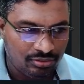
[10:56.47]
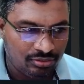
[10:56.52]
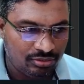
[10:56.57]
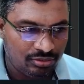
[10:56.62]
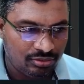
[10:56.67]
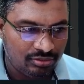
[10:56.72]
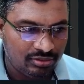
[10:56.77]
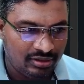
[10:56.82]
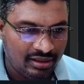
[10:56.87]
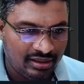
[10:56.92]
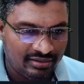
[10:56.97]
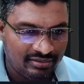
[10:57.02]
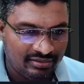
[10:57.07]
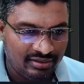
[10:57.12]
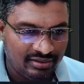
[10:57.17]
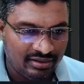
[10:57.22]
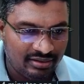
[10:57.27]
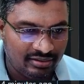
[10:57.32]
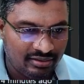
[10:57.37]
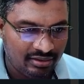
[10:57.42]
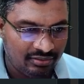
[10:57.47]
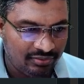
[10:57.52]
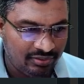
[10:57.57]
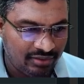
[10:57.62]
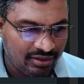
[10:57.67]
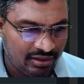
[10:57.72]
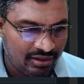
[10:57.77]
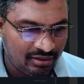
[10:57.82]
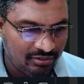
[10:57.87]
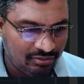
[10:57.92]
So that's the reason
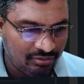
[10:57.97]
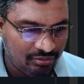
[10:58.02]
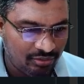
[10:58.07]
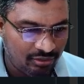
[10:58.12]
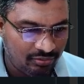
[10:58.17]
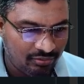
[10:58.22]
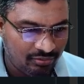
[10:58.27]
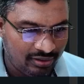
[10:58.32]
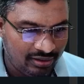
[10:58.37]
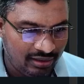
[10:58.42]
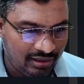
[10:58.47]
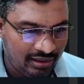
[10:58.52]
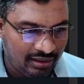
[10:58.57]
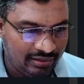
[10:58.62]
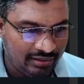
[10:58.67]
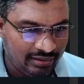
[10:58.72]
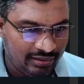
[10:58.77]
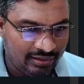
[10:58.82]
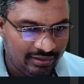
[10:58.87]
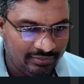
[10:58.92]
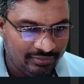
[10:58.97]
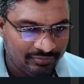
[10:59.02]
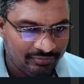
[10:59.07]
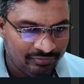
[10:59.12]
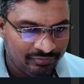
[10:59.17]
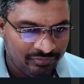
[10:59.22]
we have for 1 in,